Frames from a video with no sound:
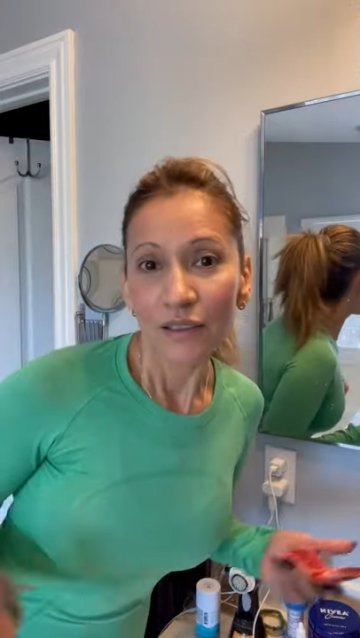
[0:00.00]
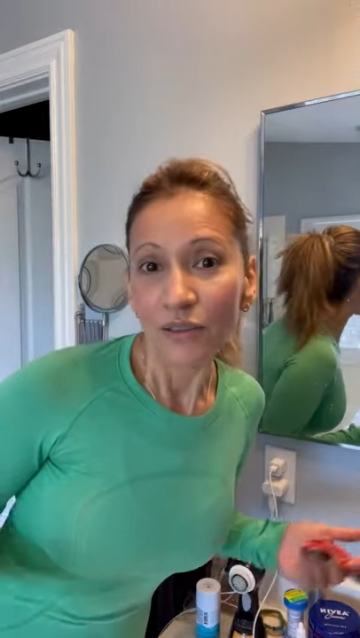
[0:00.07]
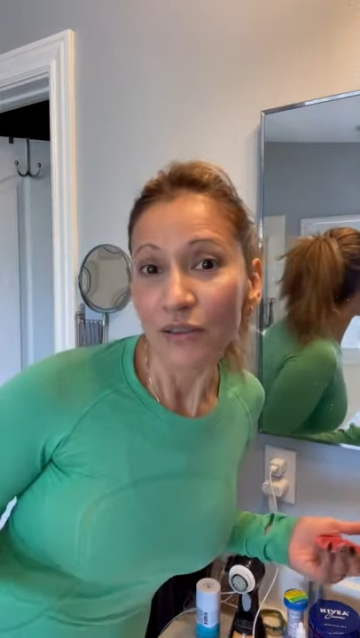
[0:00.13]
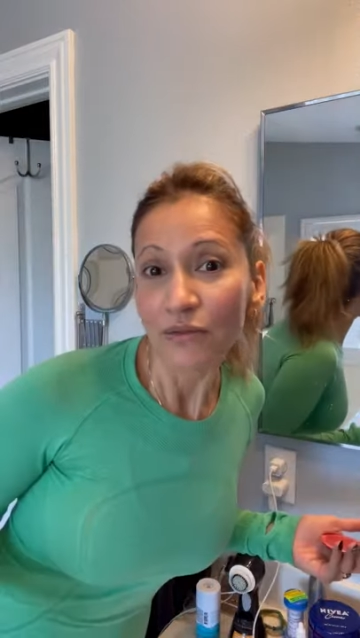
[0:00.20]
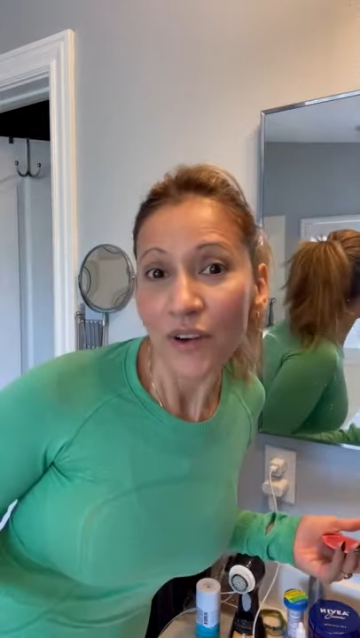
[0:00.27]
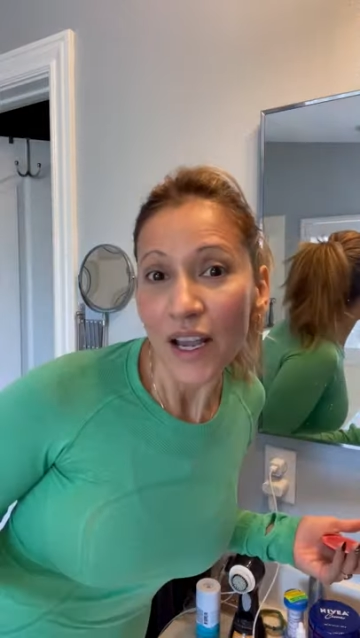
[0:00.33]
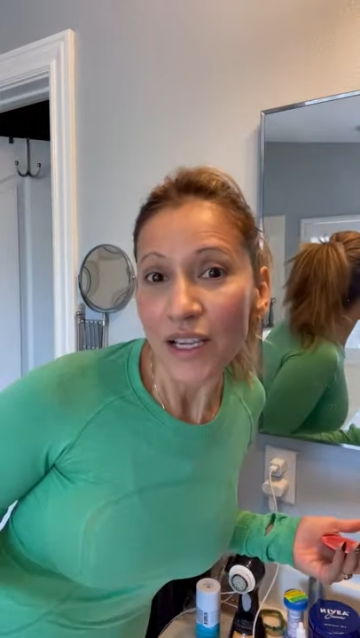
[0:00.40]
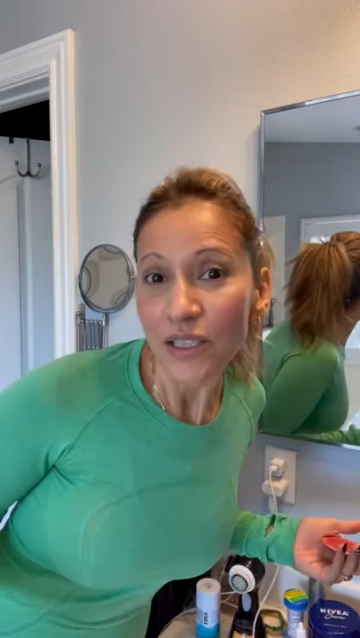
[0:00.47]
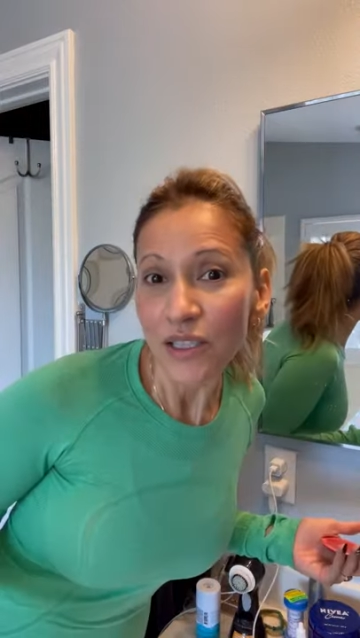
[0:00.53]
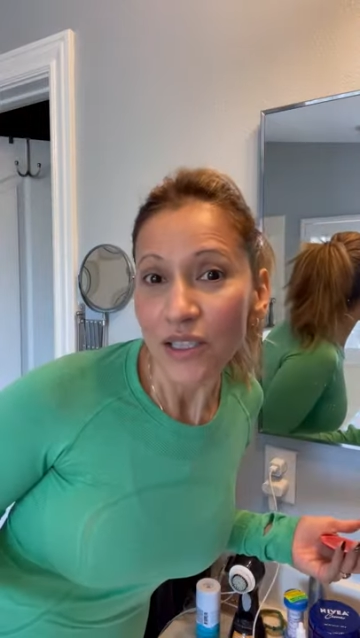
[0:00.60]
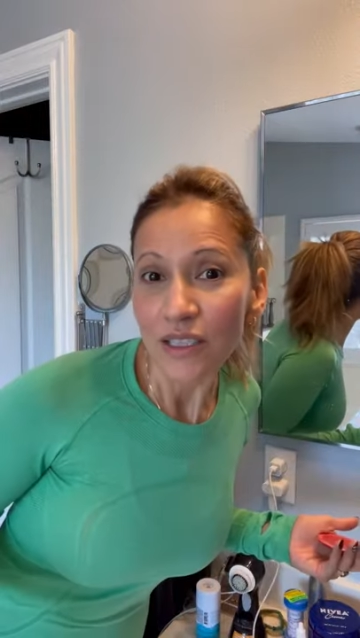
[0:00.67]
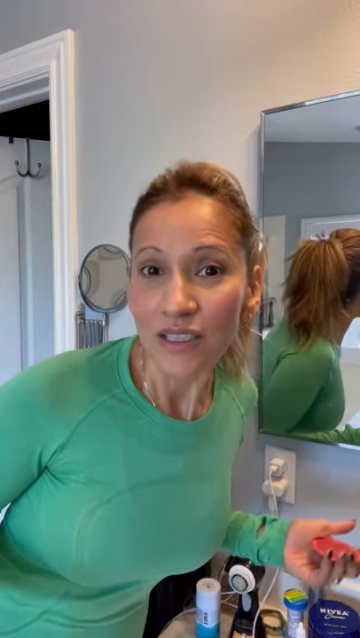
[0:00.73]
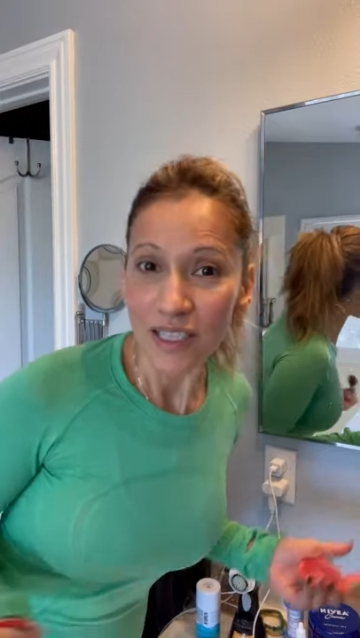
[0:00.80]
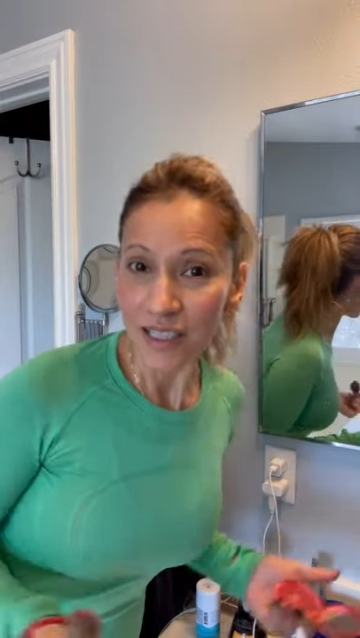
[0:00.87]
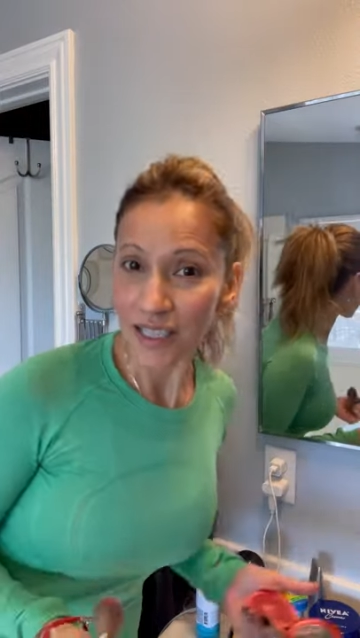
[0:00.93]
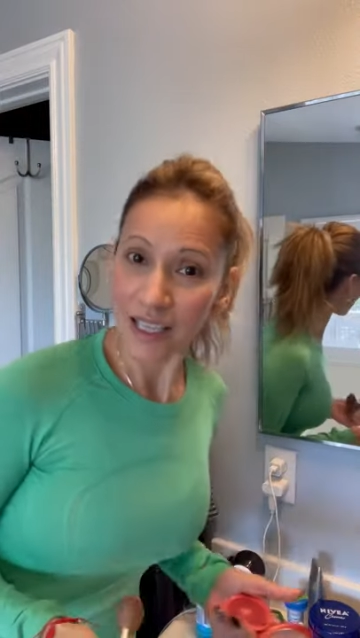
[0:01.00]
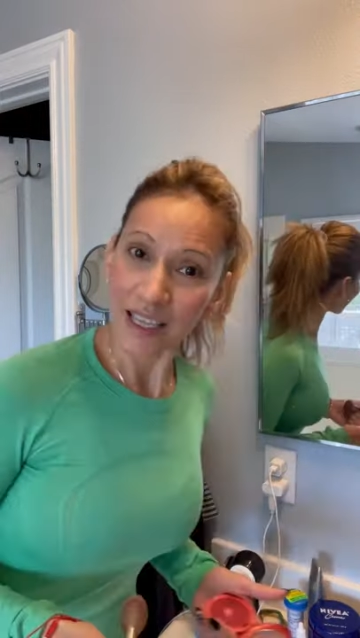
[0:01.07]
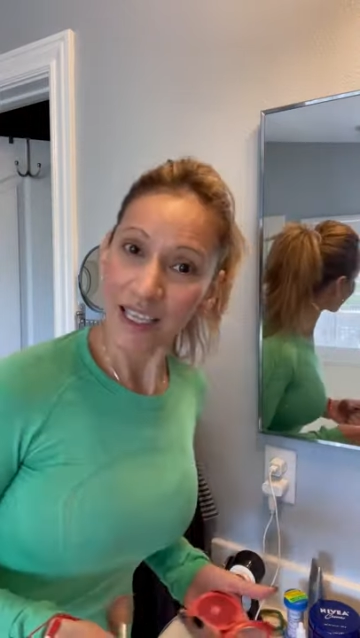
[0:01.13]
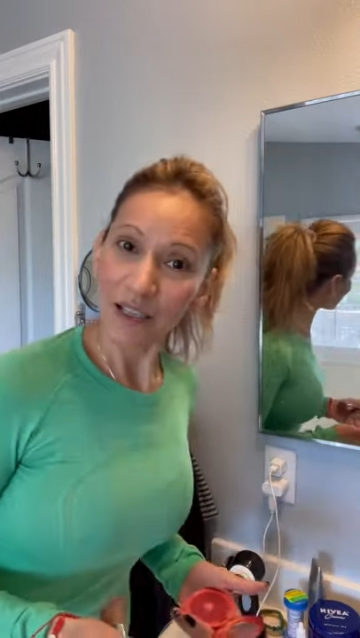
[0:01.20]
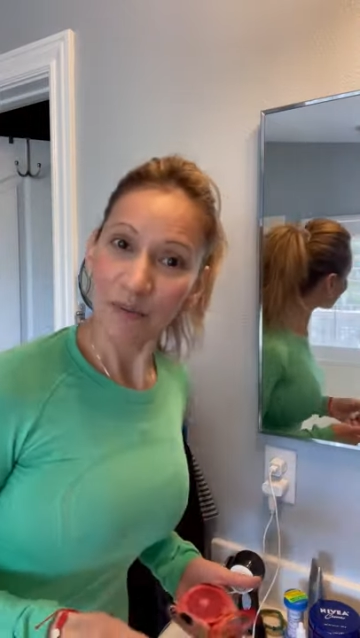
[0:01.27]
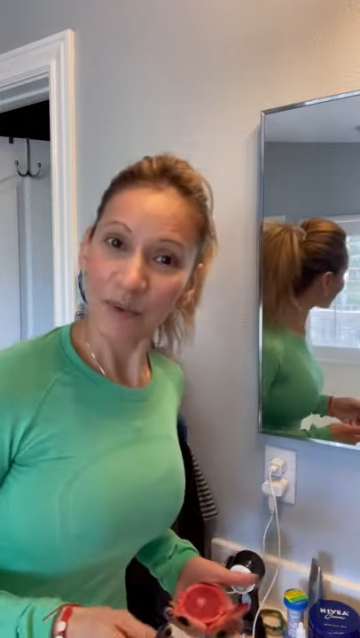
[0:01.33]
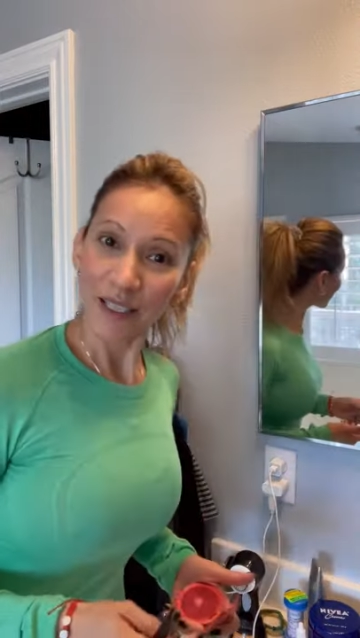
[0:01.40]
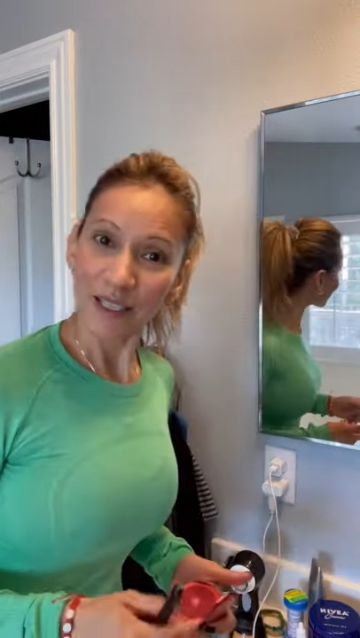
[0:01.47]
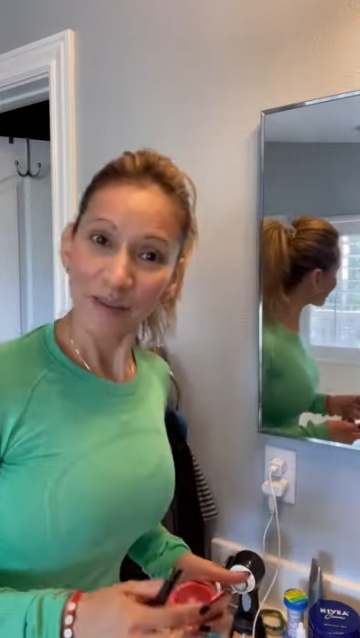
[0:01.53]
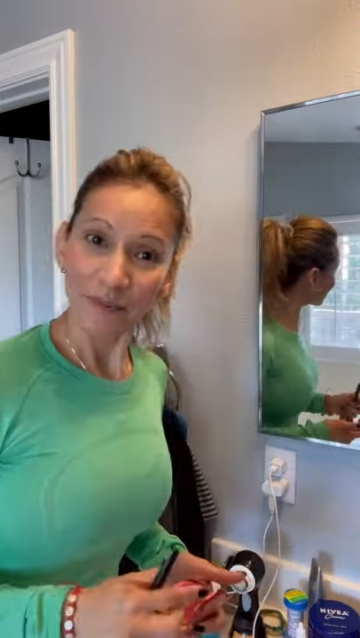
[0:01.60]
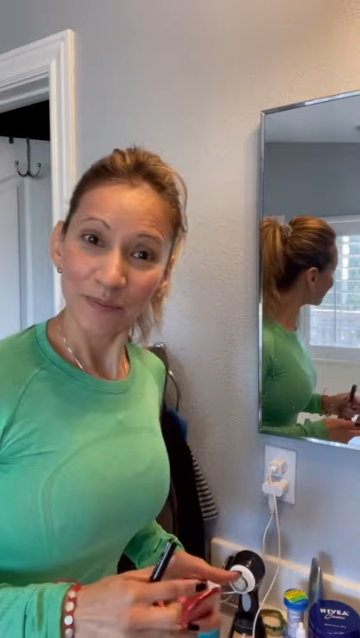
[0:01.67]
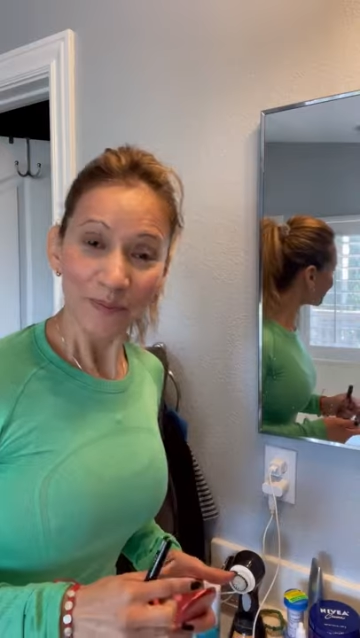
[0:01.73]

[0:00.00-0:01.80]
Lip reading: Refresh just a little bit